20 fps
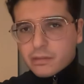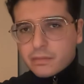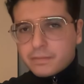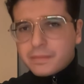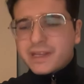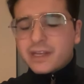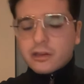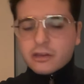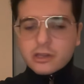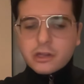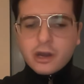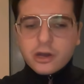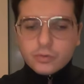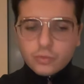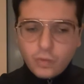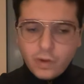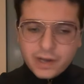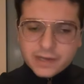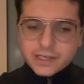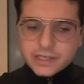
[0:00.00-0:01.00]
because God
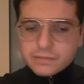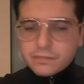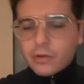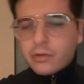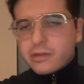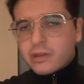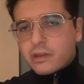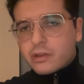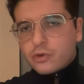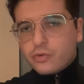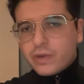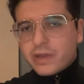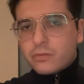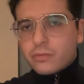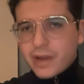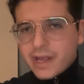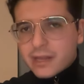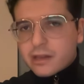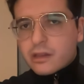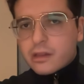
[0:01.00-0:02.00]
wanted Moses to
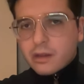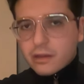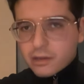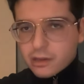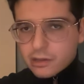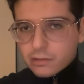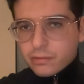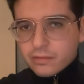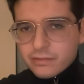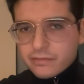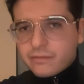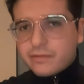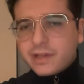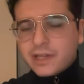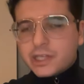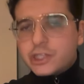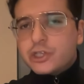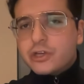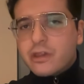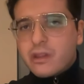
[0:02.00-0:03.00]
erase certain
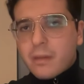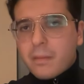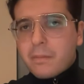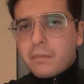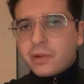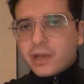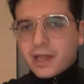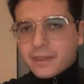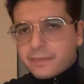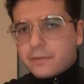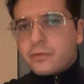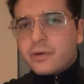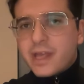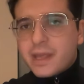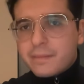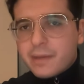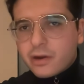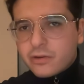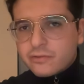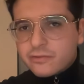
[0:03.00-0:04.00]
villages and blot their
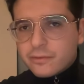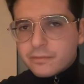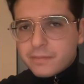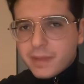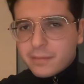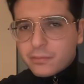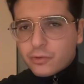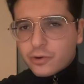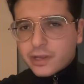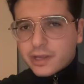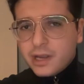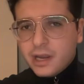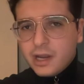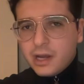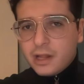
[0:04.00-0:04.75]
name out from memory.